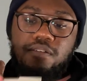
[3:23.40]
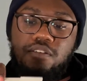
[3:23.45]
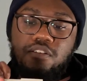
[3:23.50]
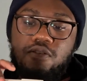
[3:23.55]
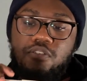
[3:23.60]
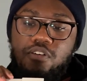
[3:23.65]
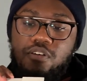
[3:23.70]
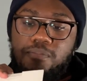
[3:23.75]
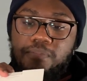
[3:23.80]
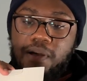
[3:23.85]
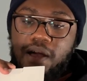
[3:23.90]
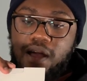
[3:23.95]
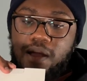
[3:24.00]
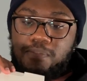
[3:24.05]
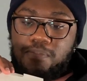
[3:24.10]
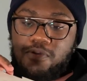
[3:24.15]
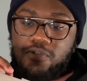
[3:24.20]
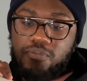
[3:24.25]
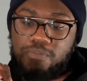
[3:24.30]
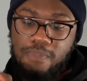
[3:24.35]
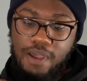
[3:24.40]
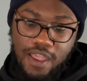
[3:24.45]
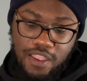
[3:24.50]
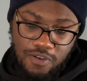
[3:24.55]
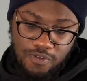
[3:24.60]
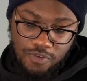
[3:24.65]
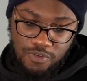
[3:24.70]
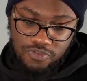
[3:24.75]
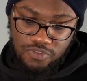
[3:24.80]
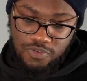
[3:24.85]
your paper
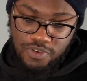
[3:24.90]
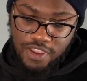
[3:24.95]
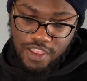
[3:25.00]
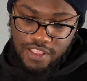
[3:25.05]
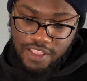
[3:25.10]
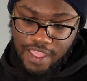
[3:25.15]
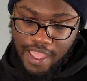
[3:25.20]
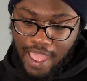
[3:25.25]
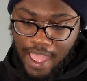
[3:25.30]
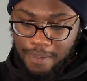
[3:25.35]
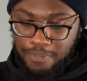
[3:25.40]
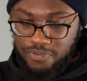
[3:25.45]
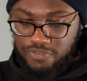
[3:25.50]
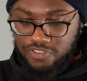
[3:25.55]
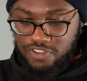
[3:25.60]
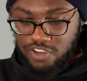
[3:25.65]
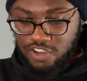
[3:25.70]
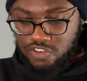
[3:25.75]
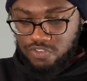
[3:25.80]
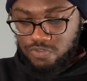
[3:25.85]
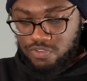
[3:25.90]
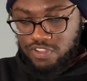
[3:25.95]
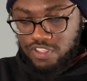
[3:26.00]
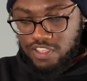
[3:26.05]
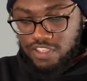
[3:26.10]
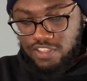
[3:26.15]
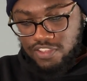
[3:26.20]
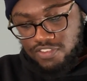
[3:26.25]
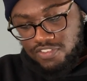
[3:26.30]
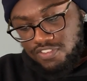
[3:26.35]
manuals. Do you get any Apple stickers with
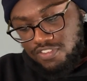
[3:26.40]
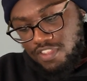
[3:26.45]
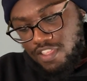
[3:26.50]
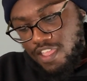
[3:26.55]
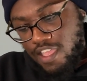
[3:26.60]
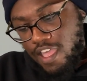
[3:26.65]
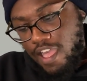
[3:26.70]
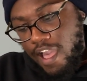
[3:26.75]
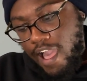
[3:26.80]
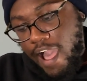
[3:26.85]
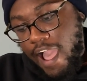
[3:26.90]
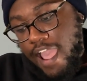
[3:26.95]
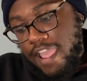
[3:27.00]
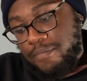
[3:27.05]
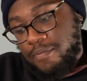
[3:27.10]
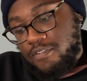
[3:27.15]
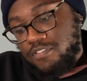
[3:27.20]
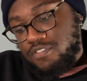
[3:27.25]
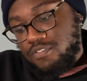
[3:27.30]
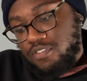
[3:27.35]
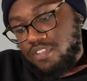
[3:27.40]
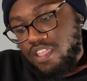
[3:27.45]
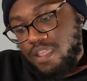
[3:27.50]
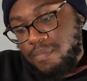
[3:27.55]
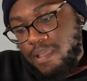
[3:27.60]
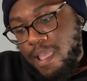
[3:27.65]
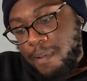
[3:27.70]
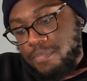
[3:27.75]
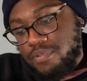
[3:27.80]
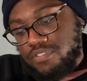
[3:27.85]
these? I personally don't care about
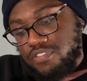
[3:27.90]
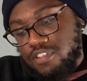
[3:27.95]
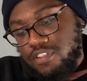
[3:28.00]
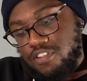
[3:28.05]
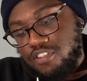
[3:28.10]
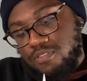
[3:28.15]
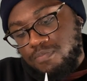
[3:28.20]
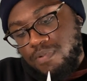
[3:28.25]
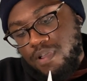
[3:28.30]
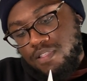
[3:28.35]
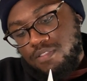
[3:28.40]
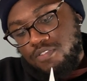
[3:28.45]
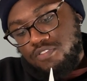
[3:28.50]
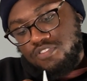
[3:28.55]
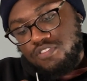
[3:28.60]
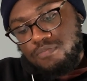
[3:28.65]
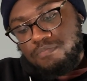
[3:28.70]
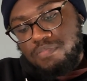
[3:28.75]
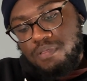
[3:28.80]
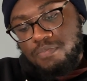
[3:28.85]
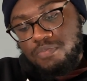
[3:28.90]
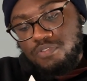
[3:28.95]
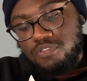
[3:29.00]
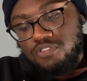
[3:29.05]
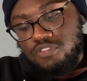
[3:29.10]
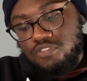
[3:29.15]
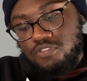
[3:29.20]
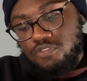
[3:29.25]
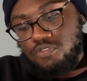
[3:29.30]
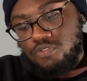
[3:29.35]
Apple stickers, but I know some people
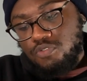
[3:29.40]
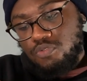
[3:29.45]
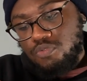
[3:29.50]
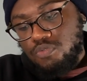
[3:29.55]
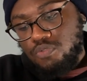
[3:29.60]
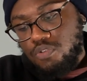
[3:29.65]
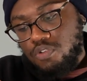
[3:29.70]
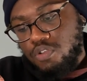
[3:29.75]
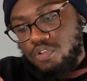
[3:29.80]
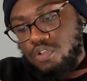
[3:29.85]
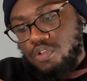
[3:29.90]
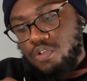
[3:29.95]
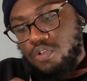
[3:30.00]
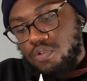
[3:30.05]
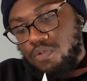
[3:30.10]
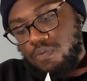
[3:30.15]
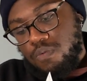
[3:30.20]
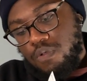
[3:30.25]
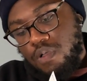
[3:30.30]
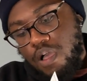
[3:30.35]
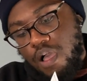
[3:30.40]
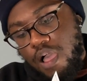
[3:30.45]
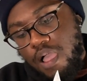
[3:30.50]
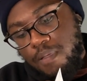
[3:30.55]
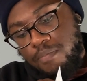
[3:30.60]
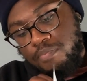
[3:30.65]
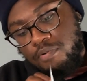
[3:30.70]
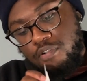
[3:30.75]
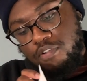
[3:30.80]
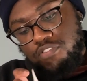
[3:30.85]
do. I
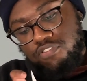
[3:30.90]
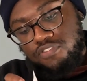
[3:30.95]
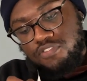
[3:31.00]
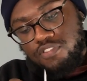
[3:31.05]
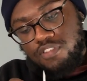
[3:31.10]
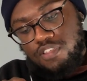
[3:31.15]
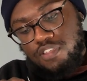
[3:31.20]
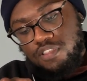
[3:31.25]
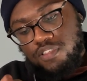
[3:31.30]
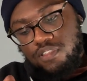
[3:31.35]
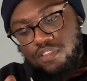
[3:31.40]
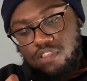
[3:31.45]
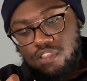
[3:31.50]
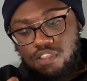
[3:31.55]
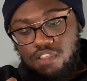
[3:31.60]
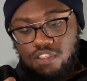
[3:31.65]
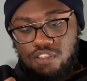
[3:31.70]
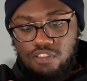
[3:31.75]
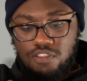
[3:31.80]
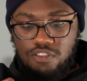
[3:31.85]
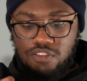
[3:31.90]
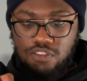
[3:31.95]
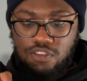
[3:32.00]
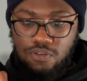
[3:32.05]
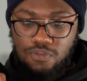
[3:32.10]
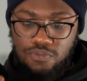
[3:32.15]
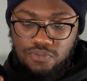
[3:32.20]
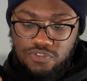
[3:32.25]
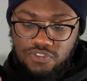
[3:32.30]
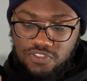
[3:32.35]
personally
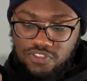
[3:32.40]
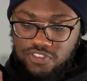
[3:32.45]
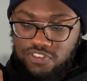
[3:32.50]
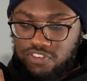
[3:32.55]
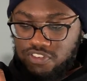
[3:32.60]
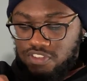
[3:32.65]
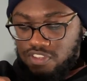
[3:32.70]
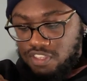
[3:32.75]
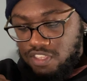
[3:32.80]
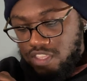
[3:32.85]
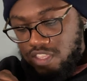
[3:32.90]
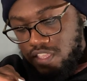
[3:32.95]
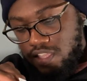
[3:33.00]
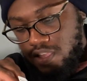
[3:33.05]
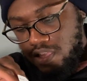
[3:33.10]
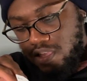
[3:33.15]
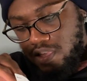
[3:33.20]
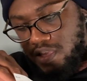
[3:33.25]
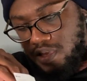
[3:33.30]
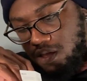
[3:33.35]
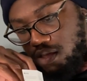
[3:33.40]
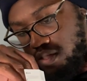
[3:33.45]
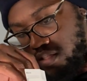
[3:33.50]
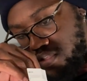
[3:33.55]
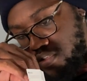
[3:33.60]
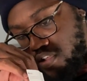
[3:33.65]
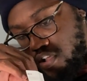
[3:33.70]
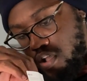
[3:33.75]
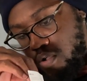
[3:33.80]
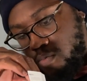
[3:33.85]
don't see.
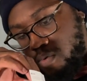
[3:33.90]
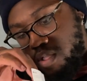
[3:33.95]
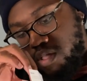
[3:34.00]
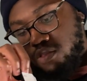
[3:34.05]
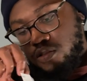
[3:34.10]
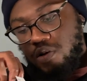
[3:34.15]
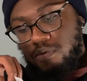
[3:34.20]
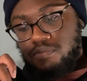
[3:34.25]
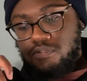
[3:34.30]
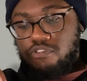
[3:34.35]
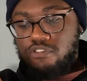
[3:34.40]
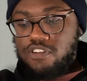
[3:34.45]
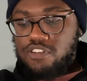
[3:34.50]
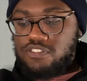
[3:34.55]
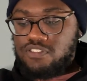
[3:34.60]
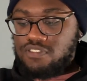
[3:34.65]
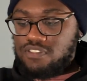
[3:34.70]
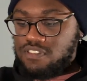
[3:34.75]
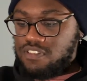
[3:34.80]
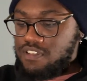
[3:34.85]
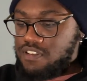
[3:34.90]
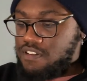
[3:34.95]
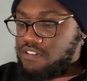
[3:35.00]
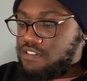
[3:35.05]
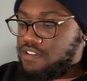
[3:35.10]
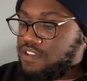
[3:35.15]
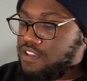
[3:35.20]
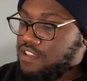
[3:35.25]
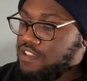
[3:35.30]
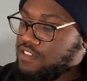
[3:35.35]
Oh wait, nope, there is. There
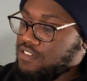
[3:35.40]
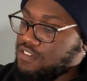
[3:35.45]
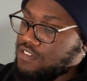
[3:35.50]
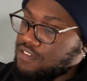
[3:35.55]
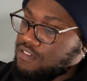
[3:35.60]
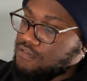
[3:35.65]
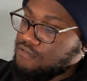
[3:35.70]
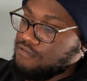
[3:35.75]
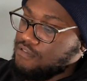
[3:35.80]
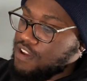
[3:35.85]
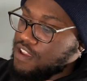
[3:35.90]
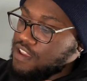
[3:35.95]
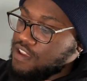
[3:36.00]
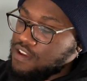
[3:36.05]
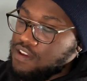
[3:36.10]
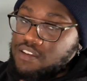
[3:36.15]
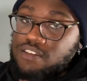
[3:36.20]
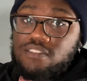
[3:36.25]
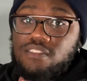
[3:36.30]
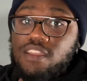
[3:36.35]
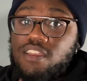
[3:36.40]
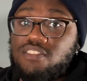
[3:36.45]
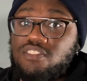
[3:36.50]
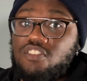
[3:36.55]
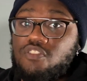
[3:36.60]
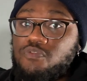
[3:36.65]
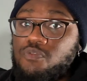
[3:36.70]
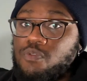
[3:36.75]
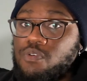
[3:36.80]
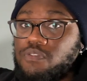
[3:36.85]
is right here. Nice
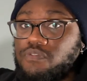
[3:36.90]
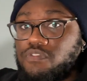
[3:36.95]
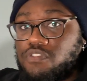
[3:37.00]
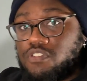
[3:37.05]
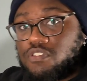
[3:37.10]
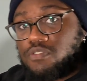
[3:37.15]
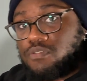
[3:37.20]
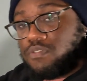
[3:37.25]
silver one for you.